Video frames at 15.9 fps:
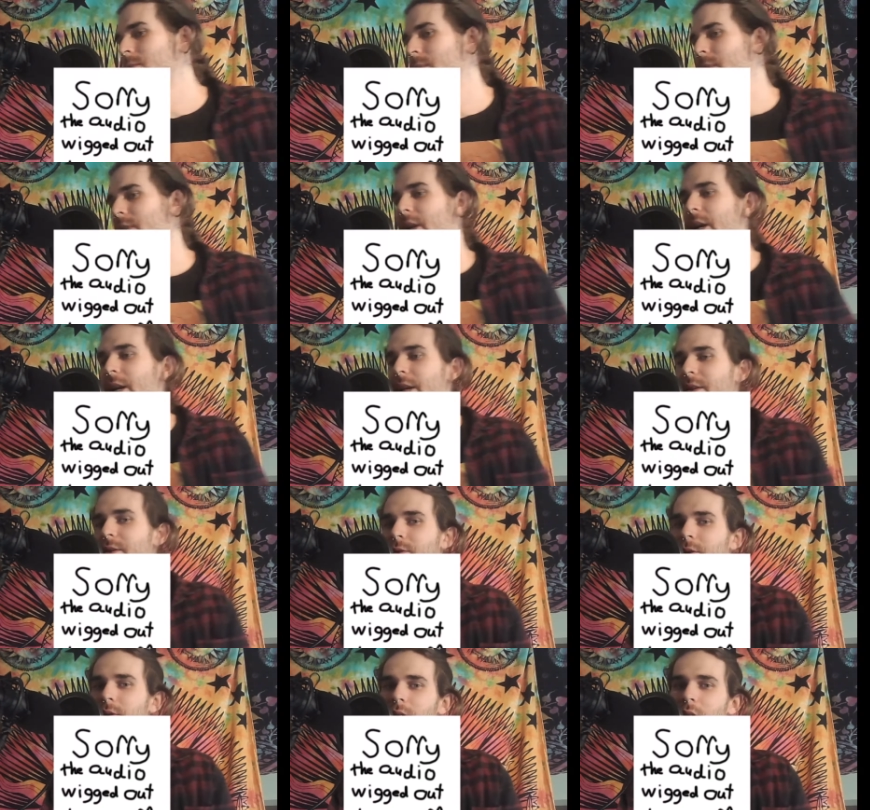But to get
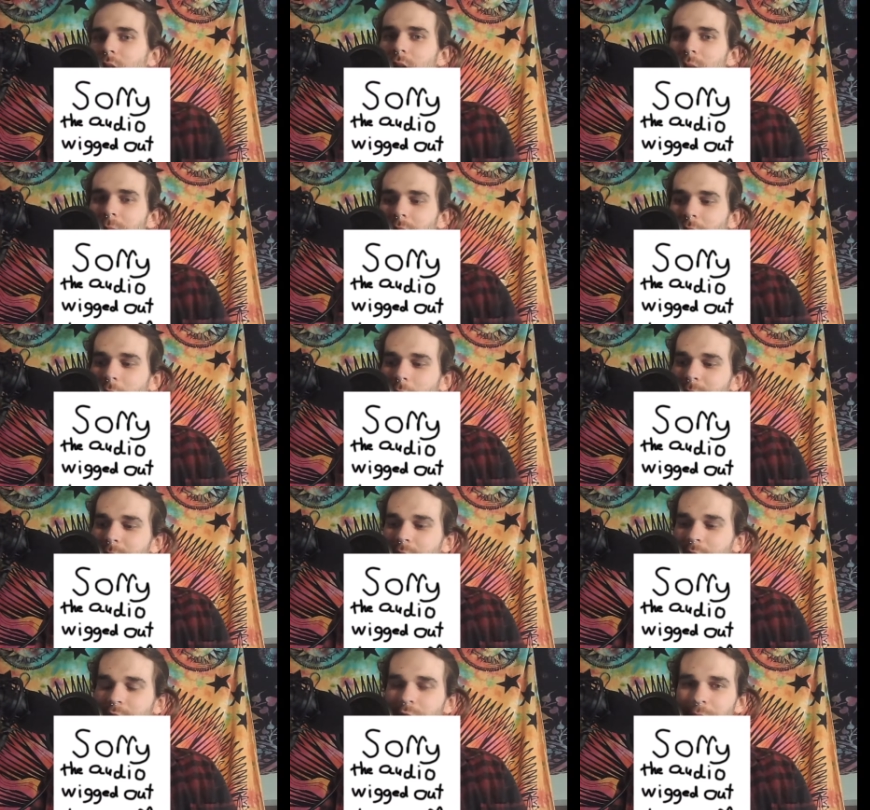into it though, it became
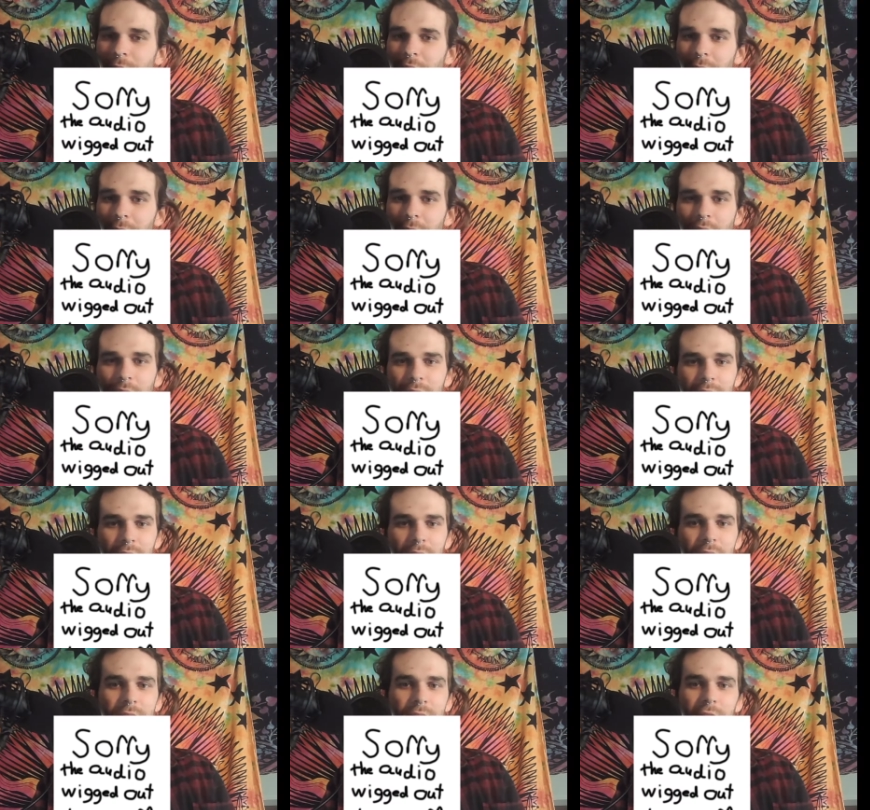such a meme because
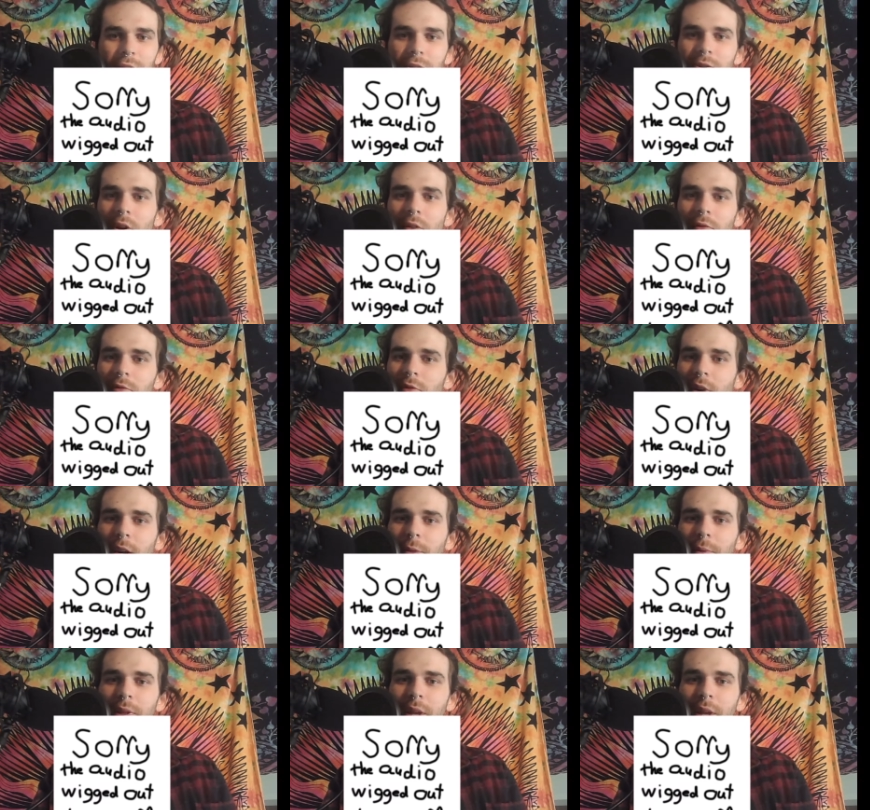it is just so freaking
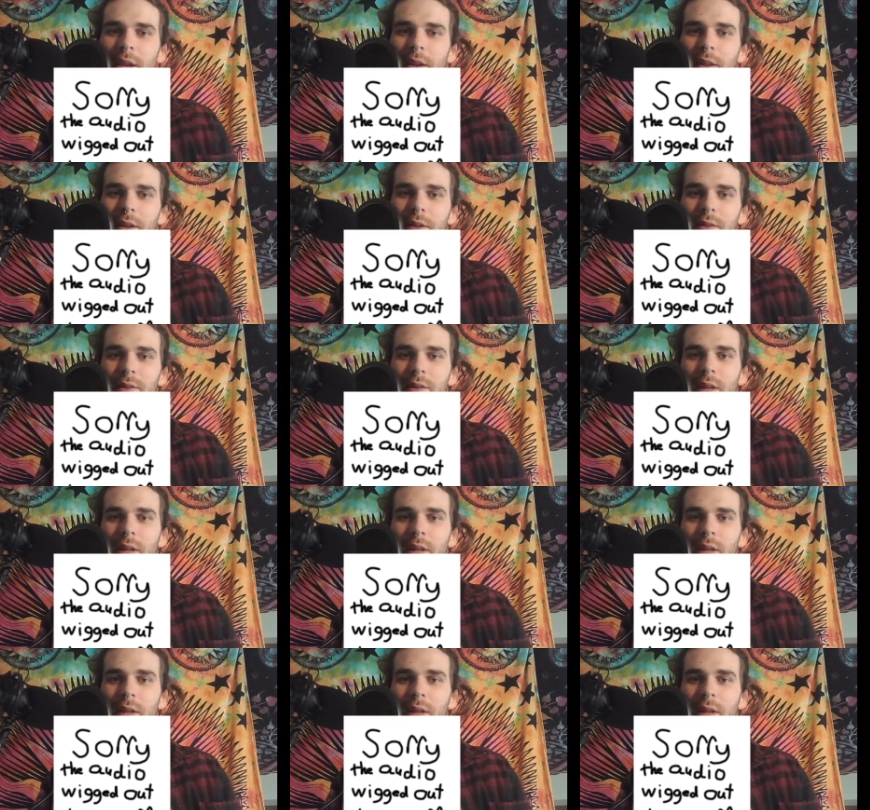ridiculous.